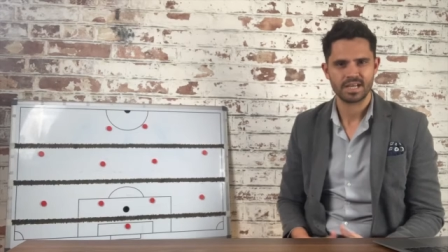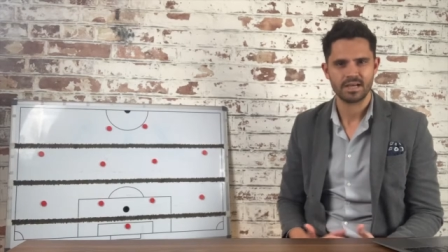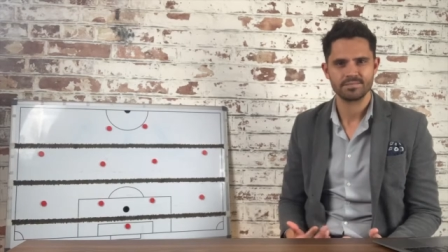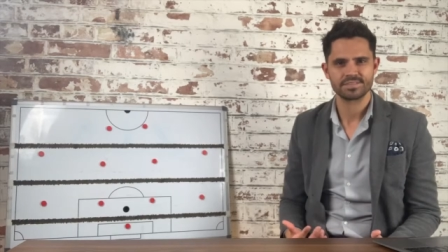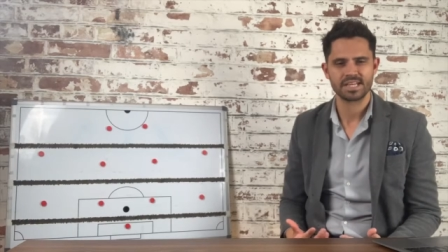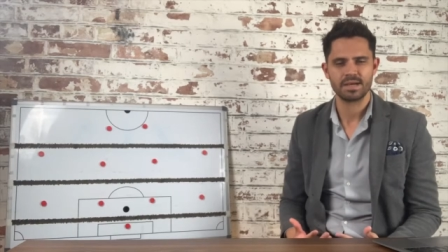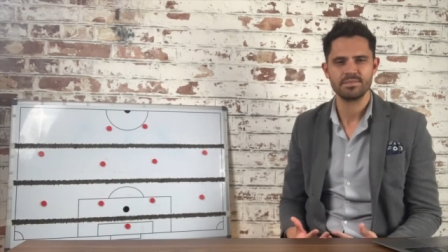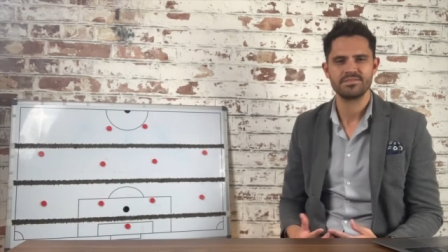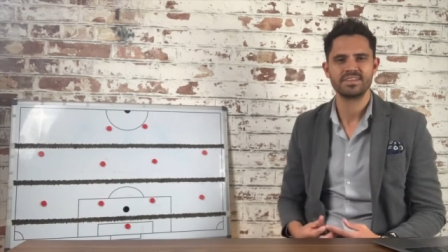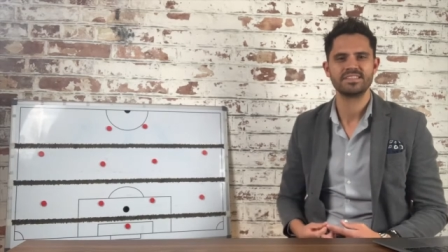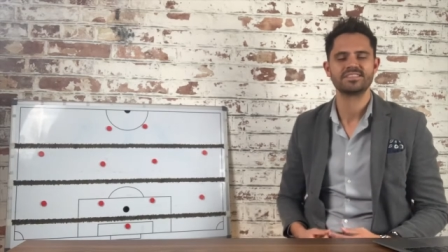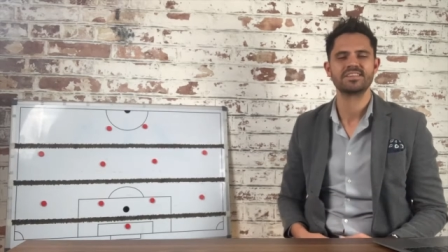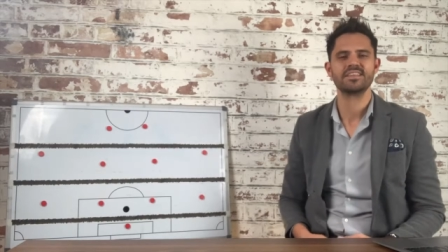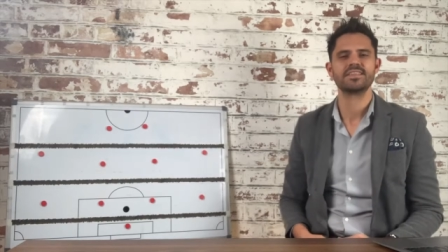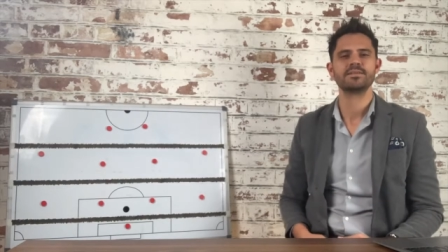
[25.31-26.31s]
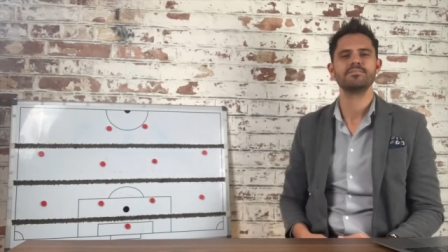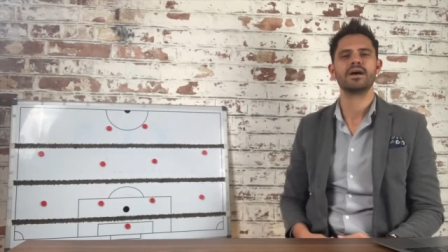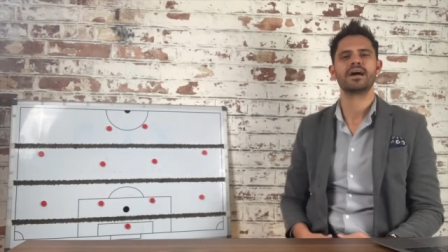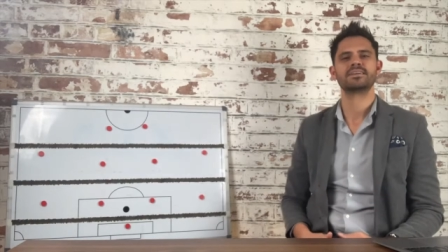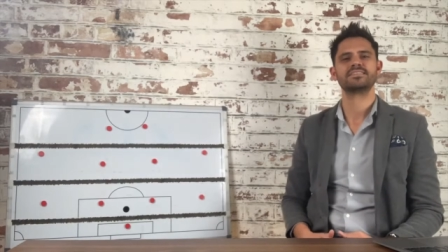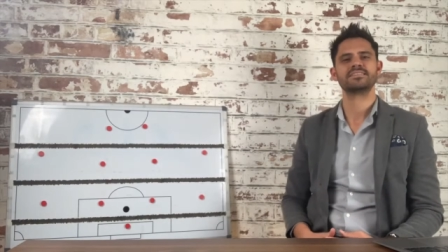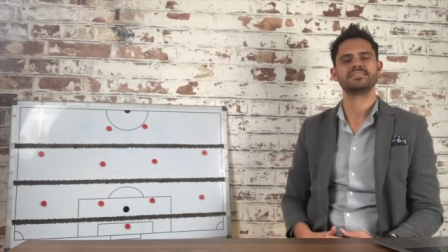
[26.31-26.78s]
I'm Simon Vincent, the
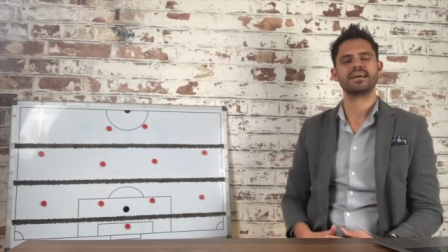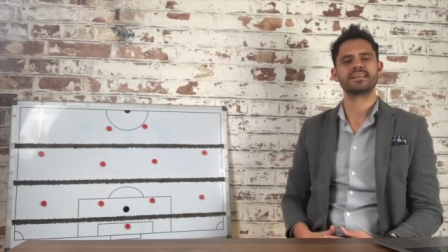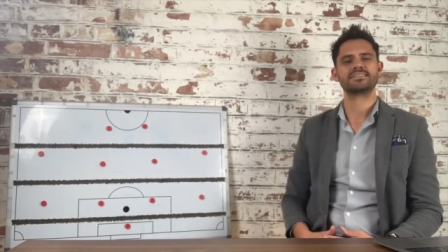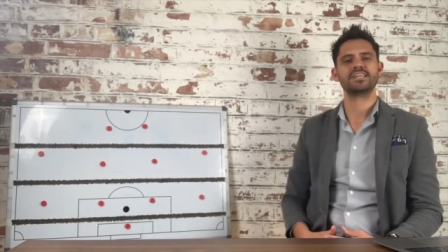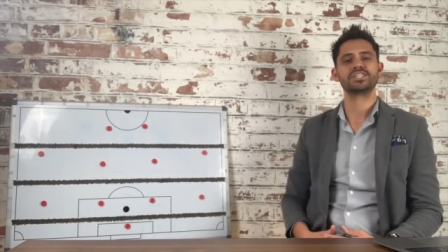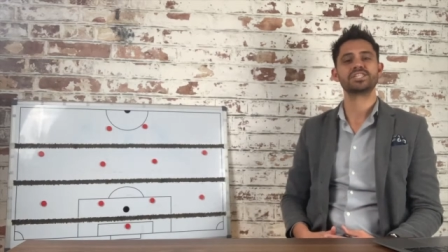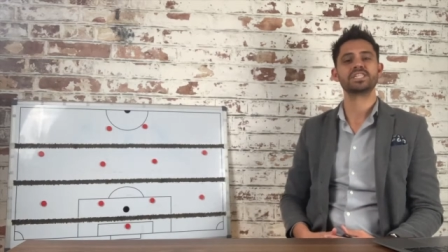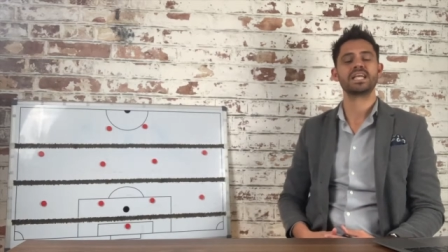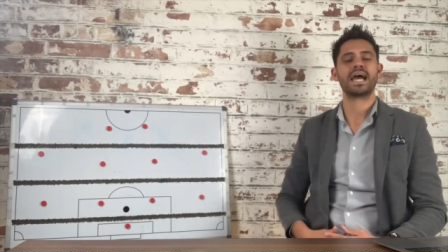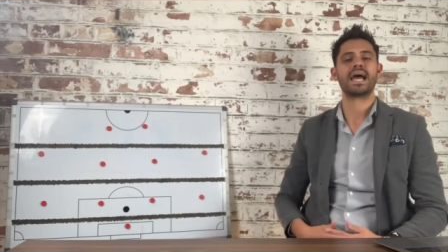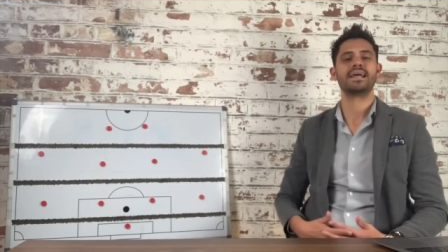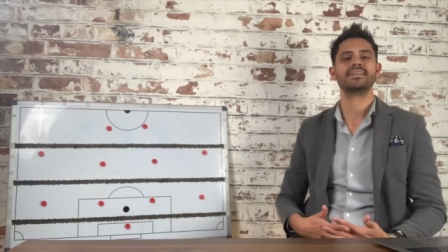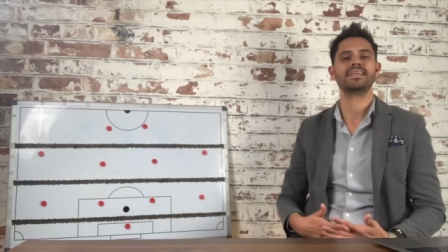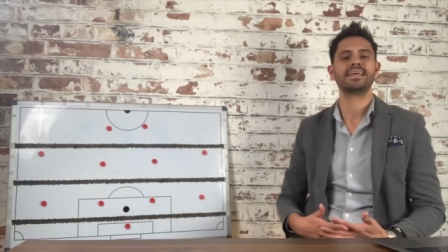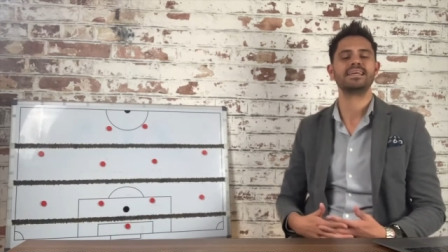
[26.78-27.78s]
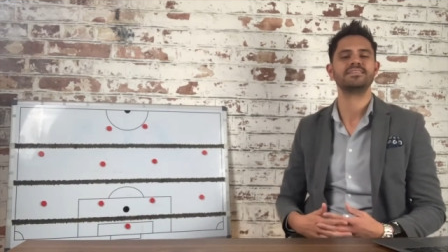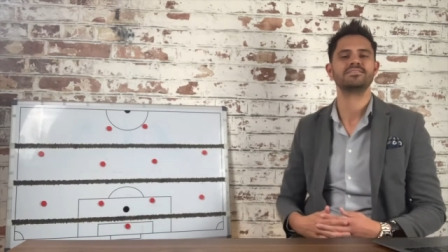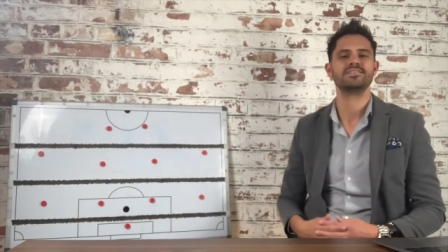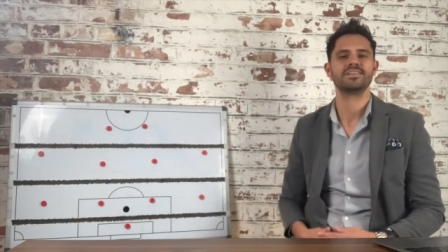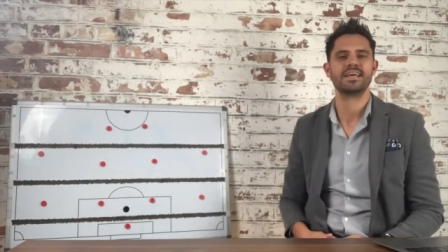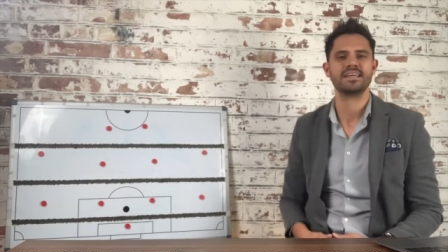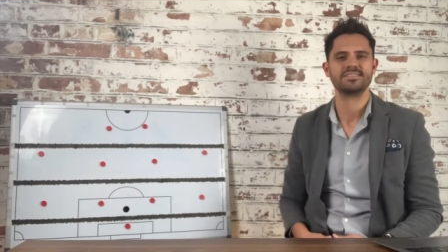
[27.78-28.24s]
marketing tactician, and in
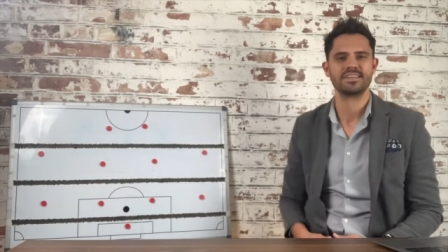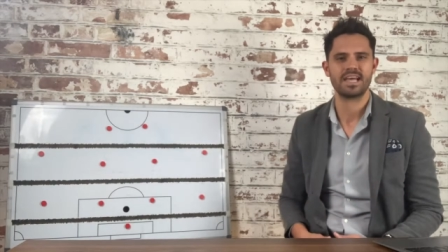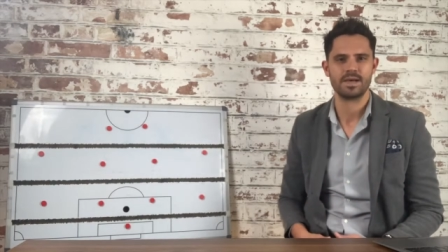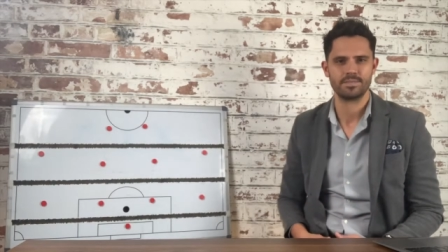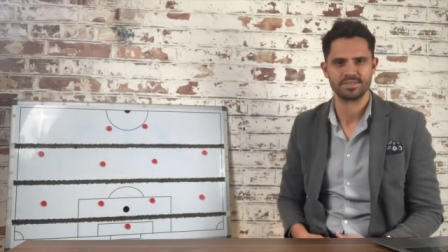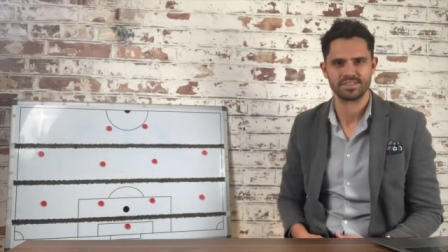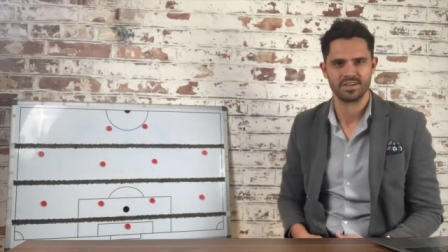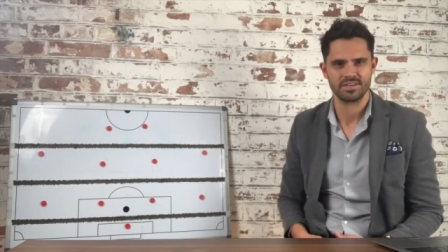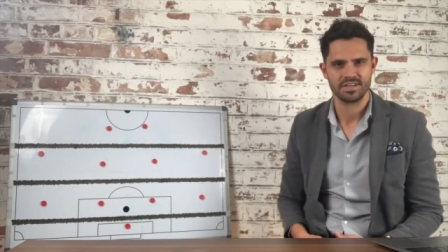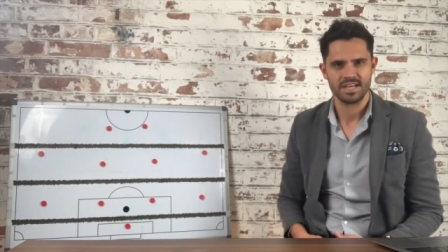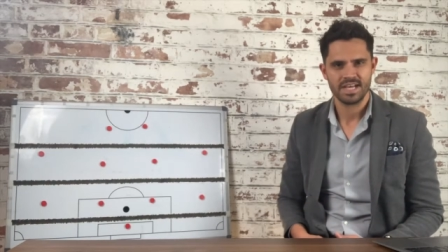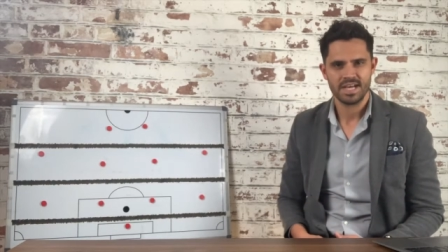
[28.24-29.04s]
today's episode